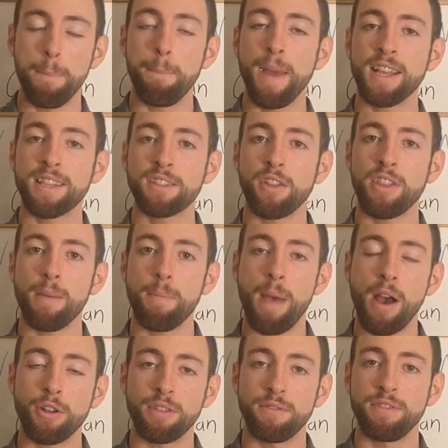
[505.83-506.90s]
based on the
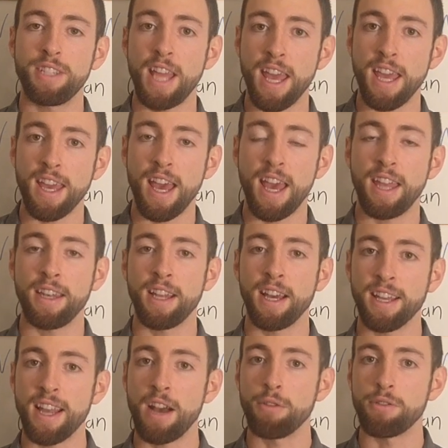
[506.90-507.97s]
amount of day and
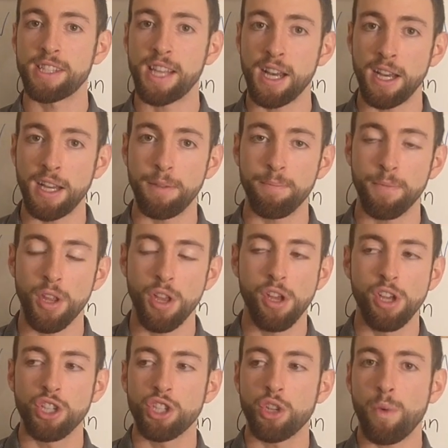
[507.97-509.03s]
night outside.
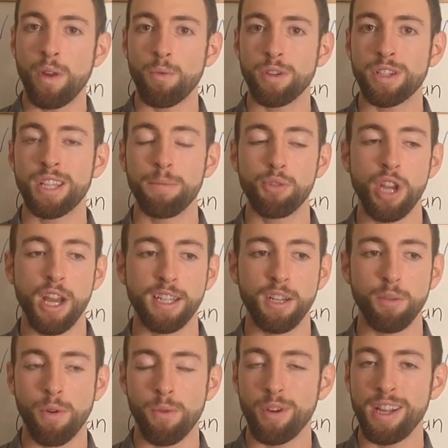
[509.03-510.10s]
So when
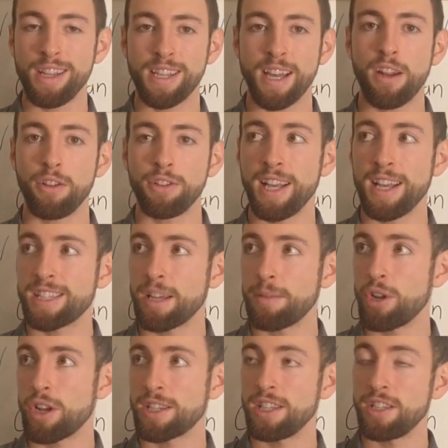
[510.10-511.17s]
we're inside all day
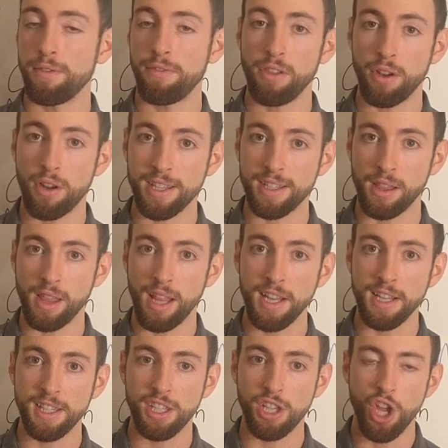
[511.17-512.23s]
subjected to fluorescent
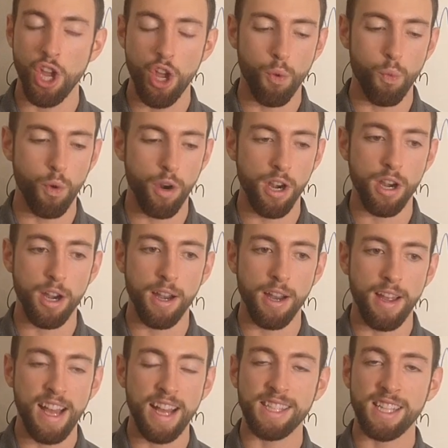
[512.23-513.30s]
lights,
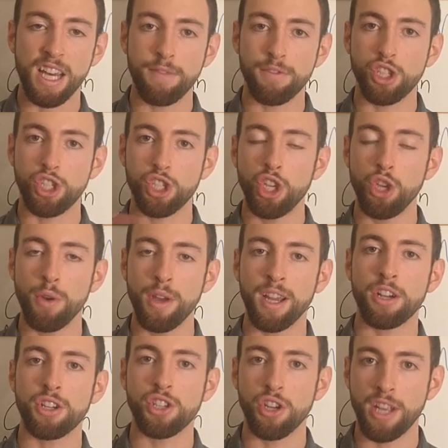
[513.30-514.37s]
it's kind of skewing
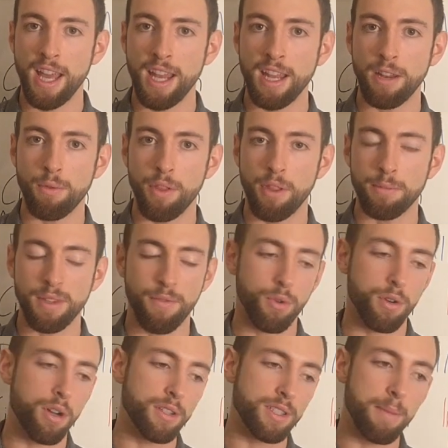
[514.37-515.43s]
our circadian rhythms. If we're
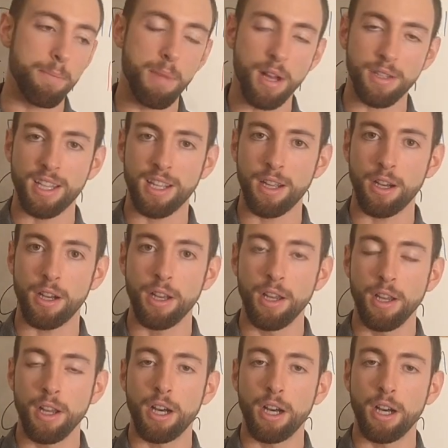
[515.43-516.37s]
constantly bouncing our